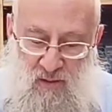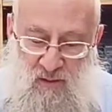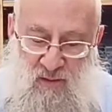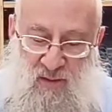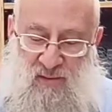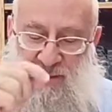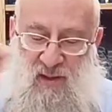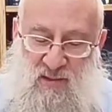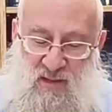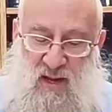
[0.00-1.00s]
To
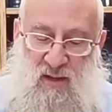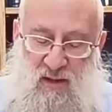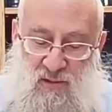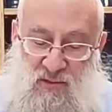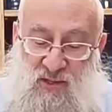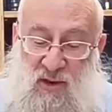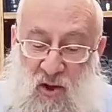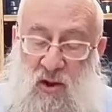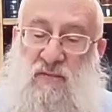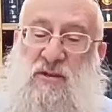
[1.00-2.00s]
designate exactly, you said
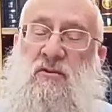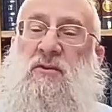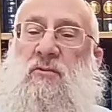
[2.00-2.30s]
all of Israel is